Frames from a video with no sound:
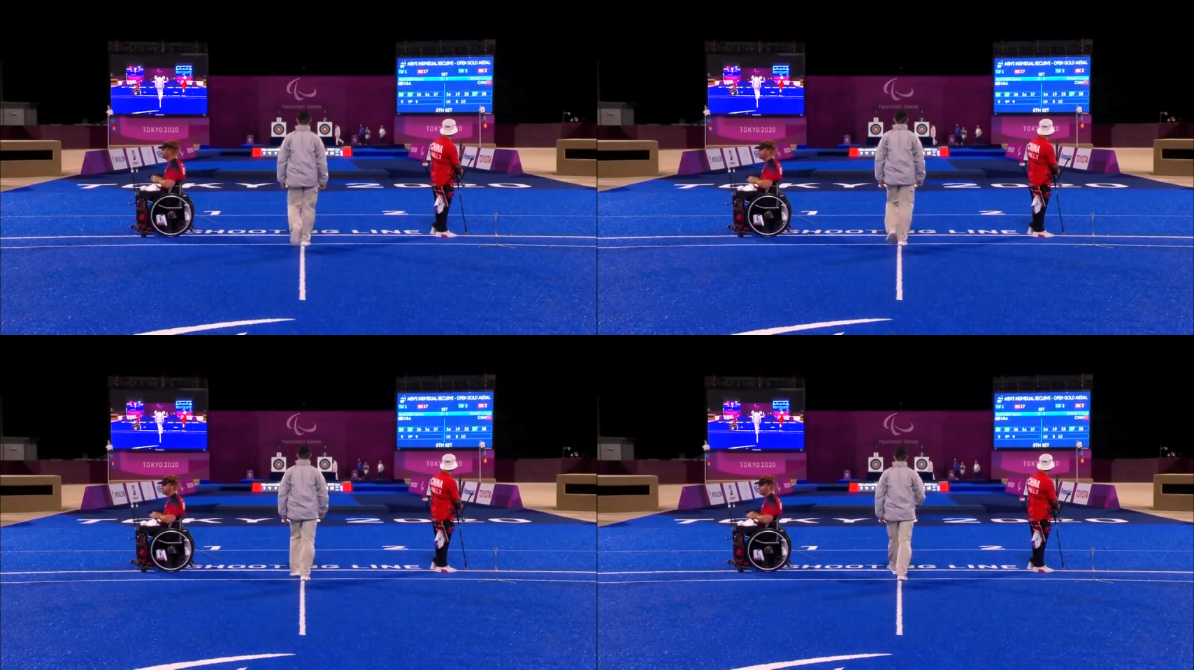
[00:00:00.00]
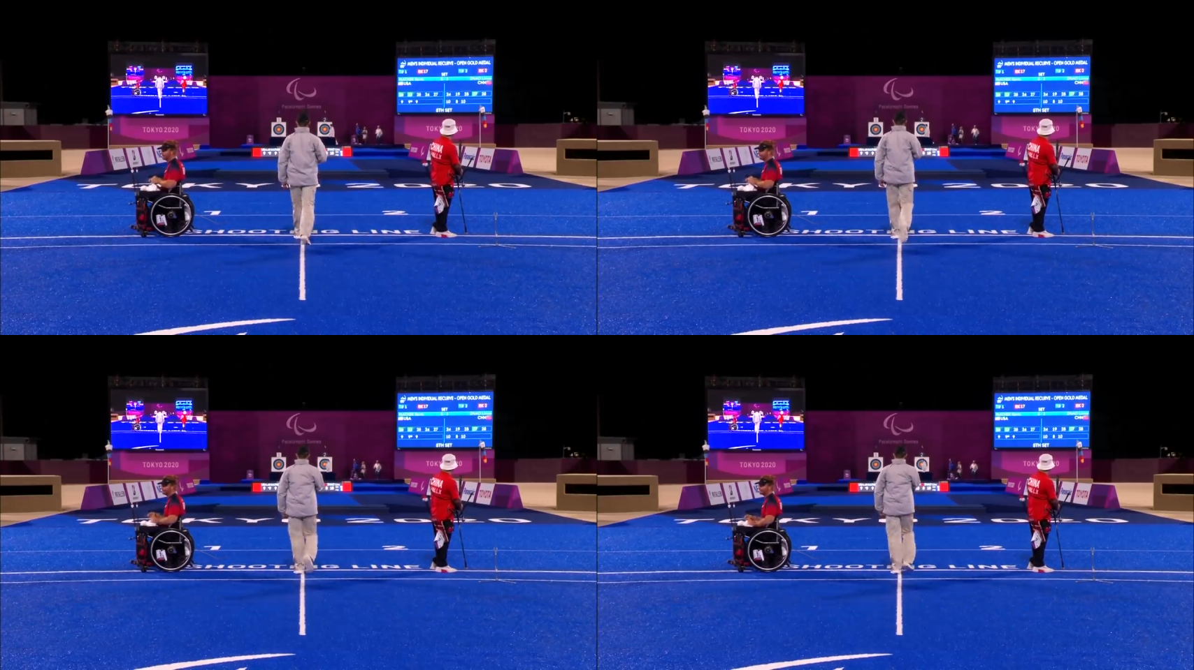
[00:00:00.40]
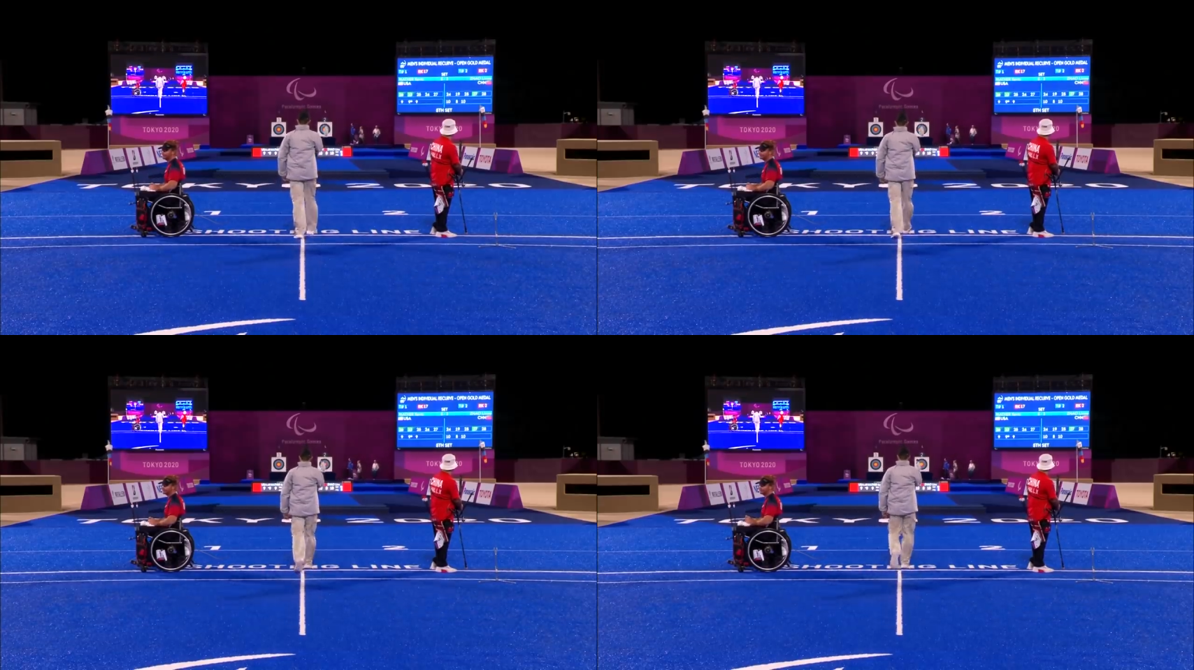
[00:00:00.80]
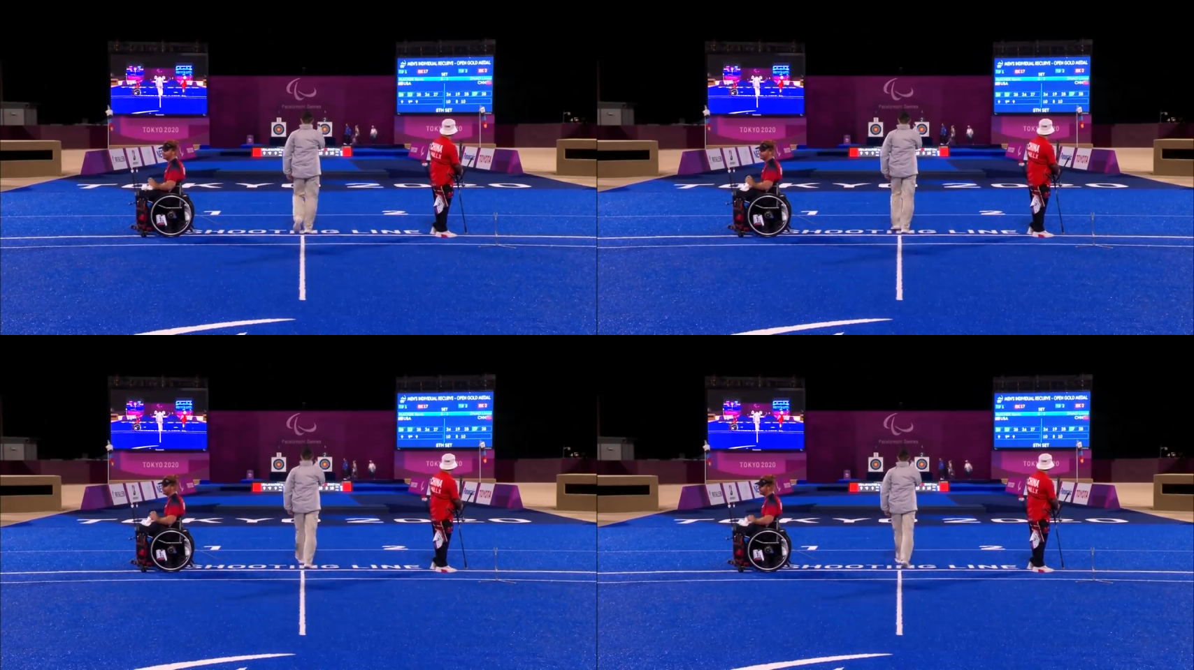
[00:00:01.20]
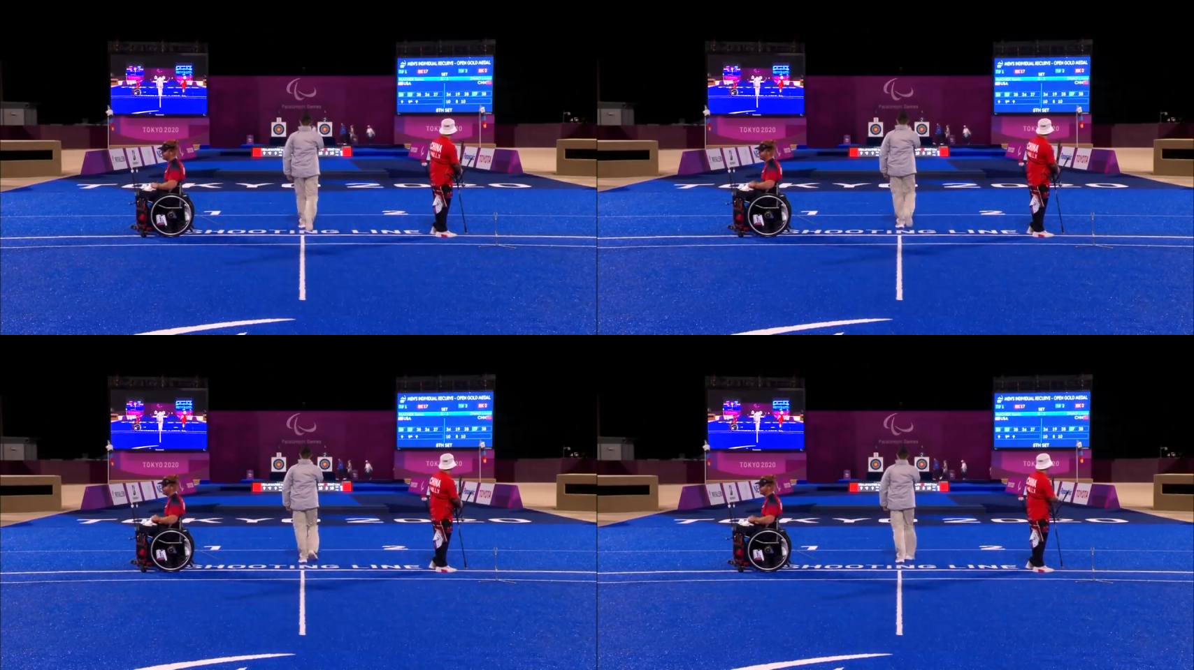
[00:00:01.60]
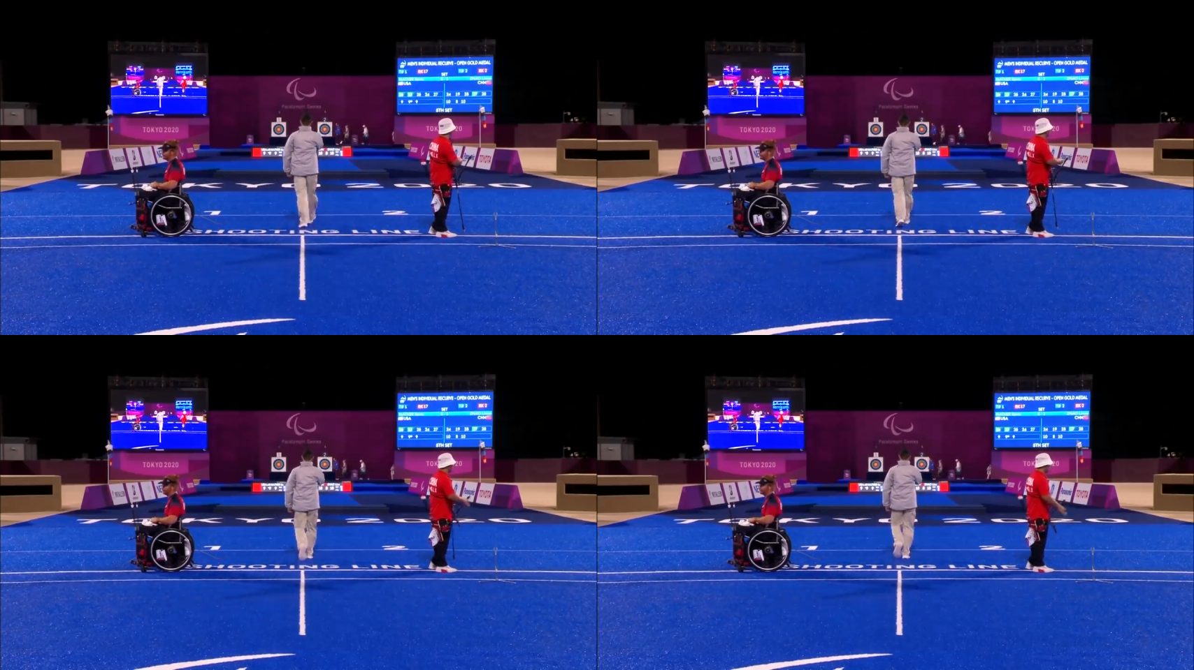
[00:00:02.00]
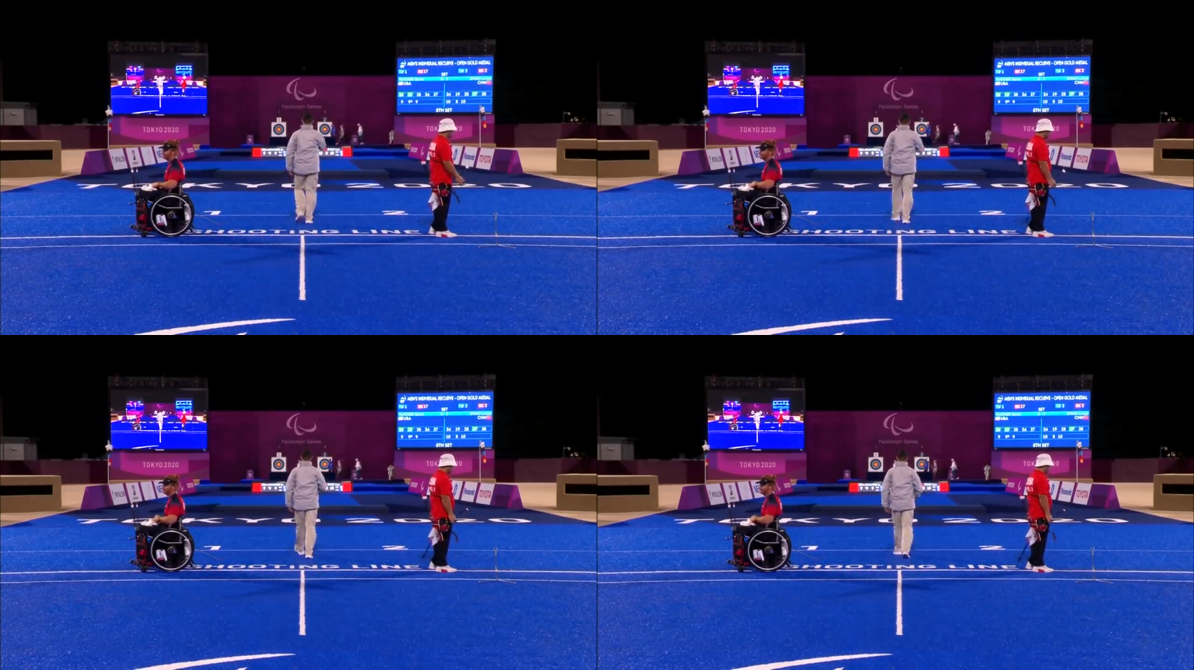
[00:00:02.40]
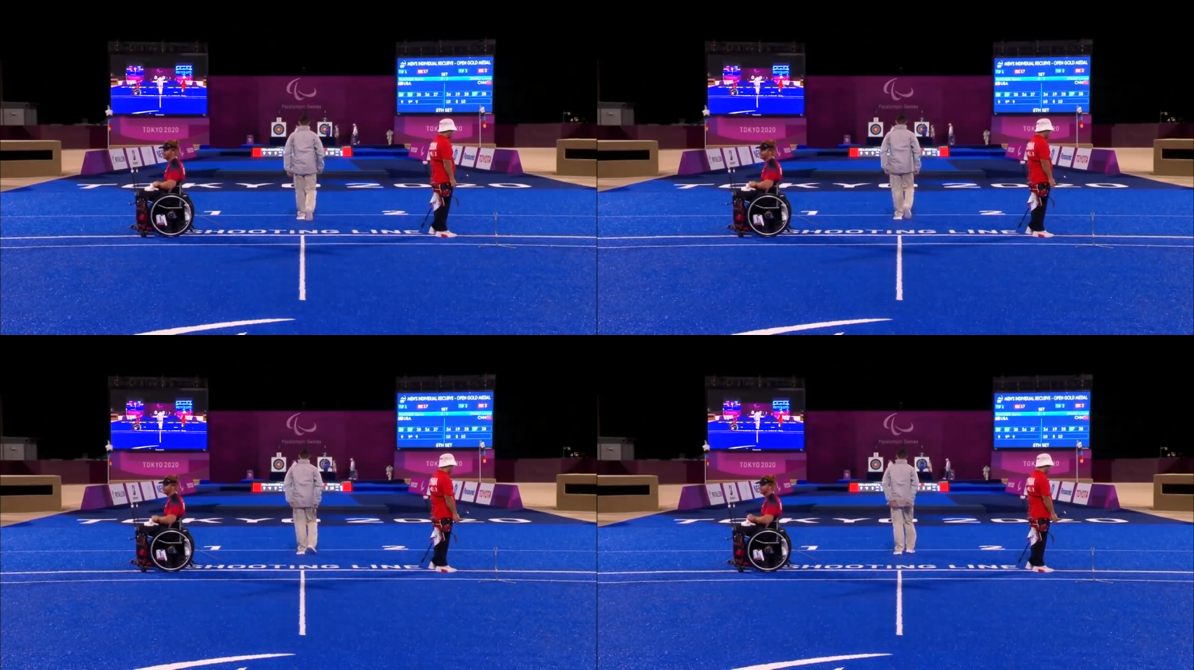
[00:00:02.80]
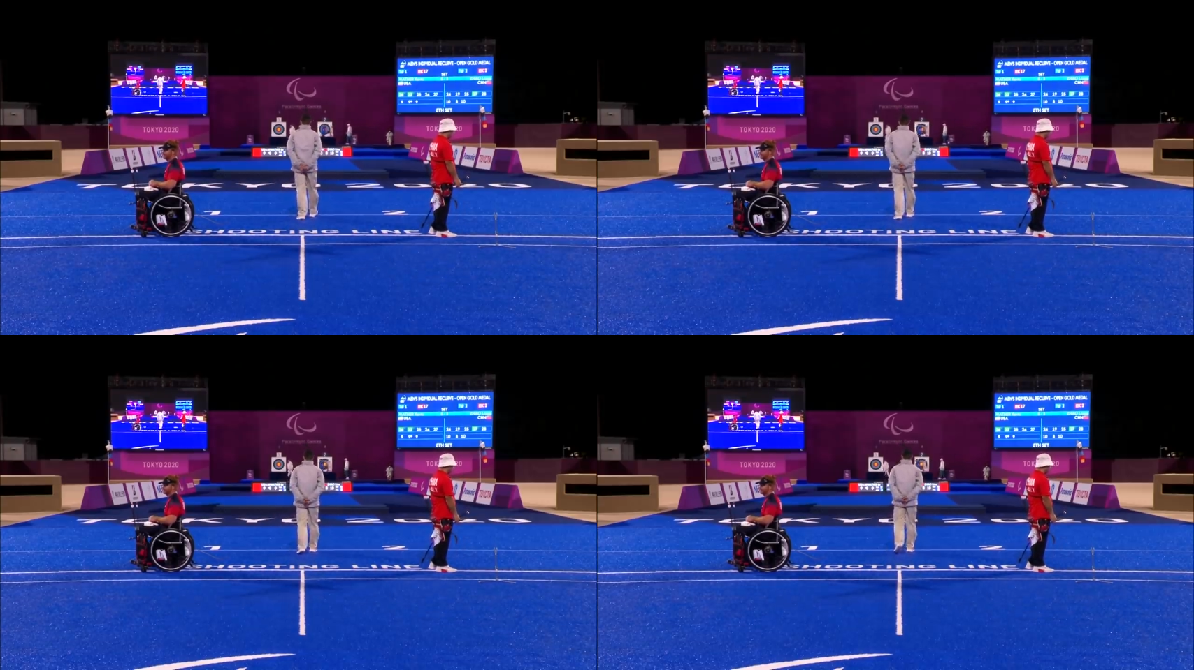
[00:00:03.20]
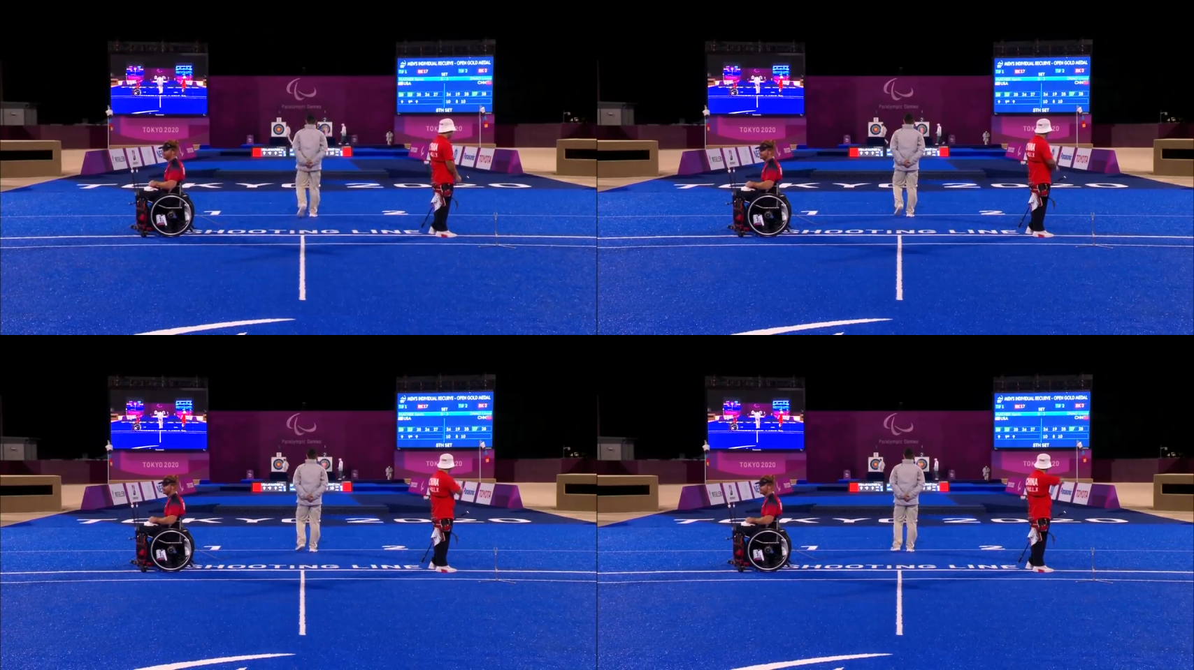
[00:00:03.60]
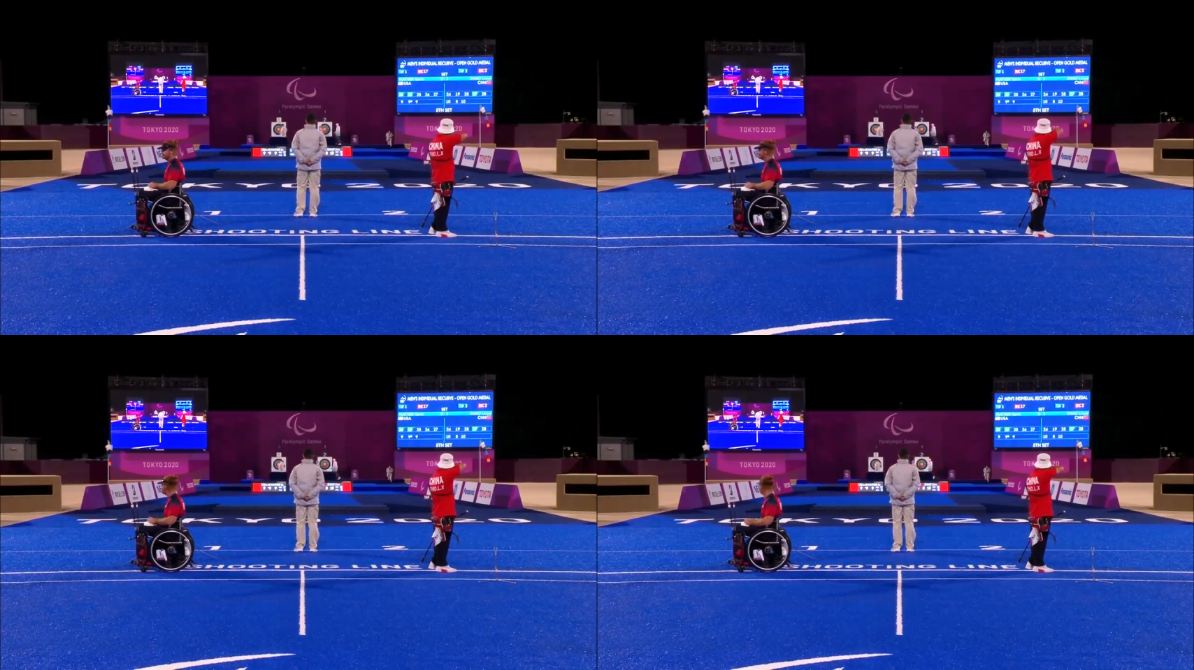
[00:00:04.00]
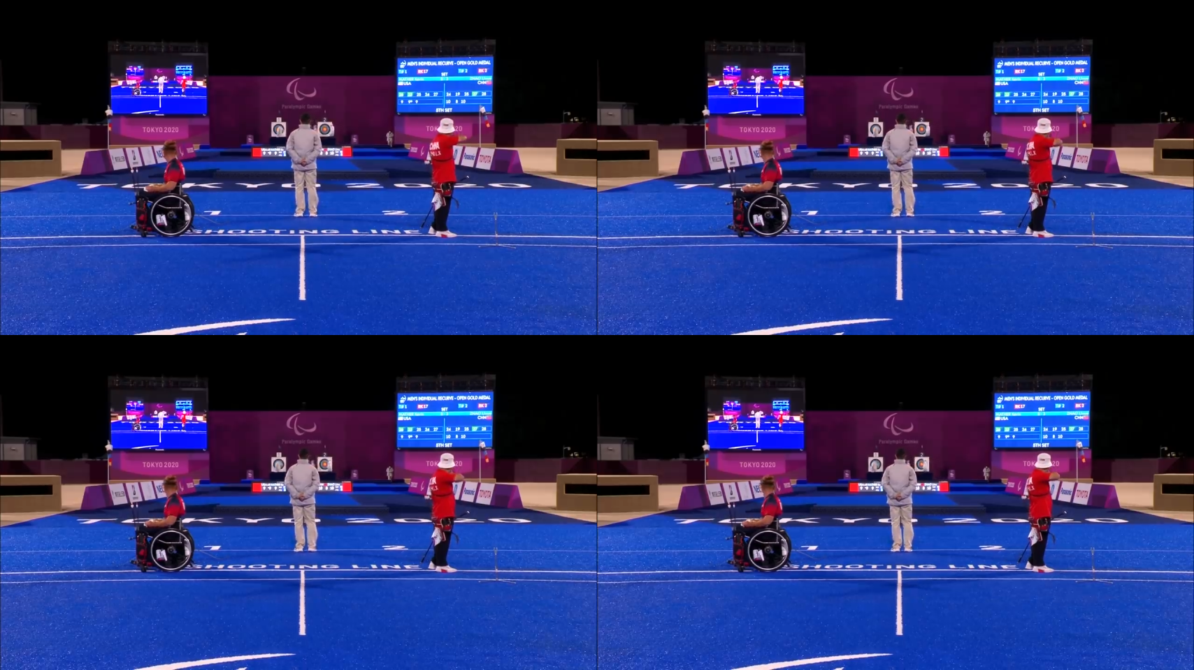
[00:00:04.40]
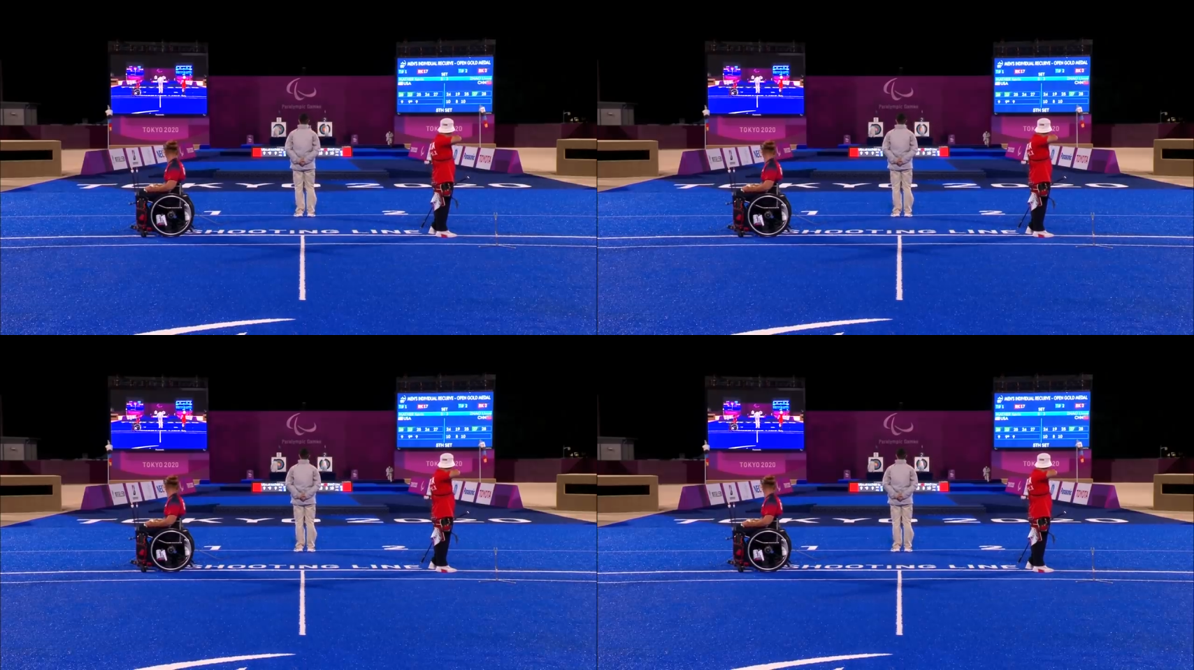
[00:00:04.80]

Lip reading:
Nobody's mouth can be seen.